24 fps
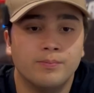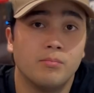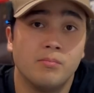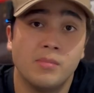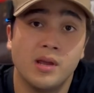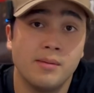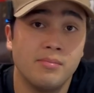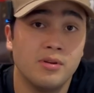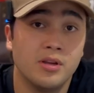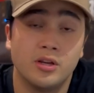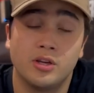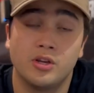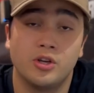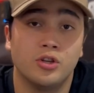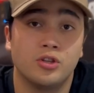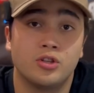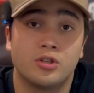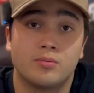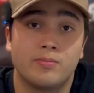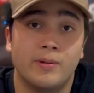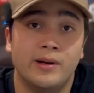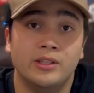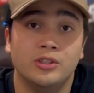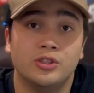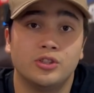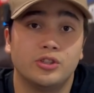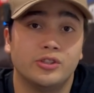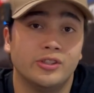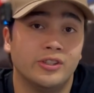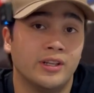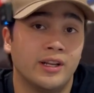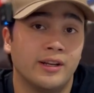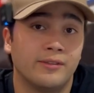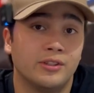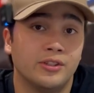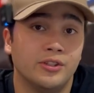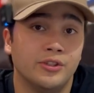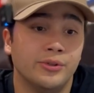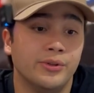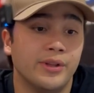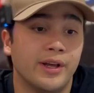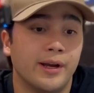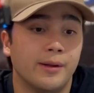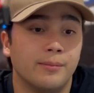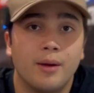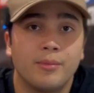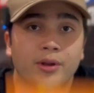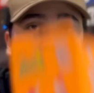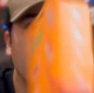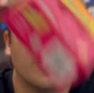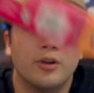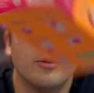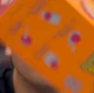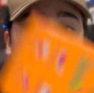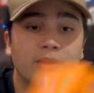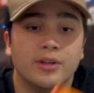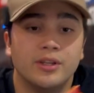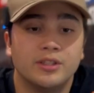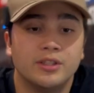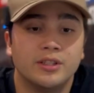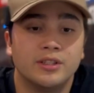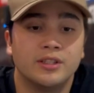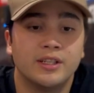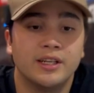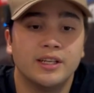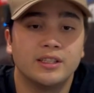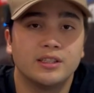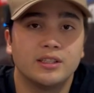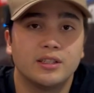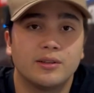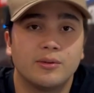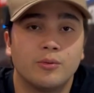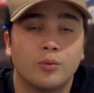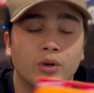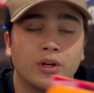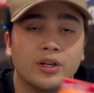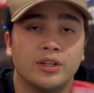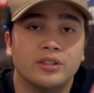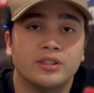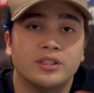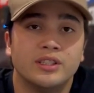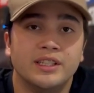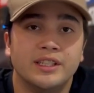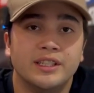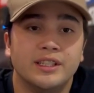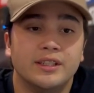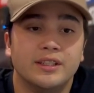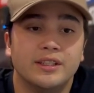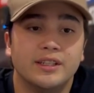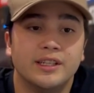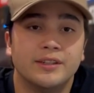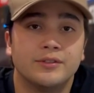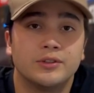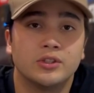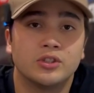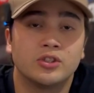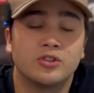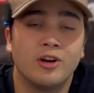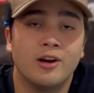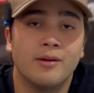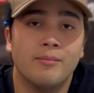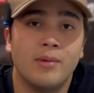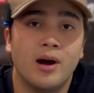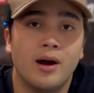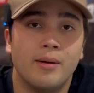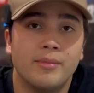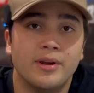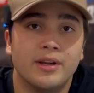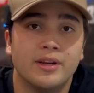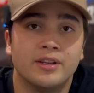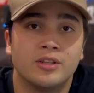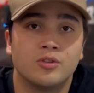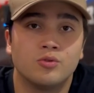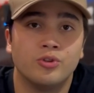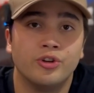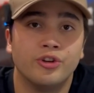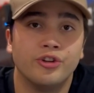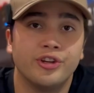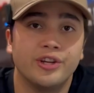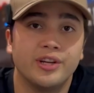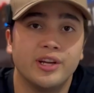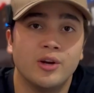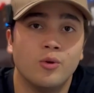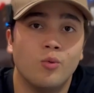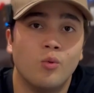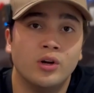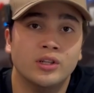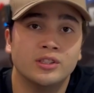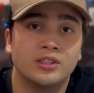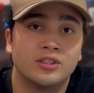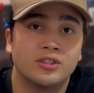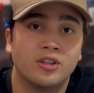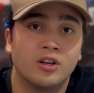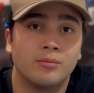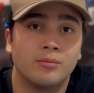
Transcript: maybe a good sponge shouldn't have to do that. I'm gonna go put it to the test, and we're gonna see if the Scrub Mommy is really a 1-star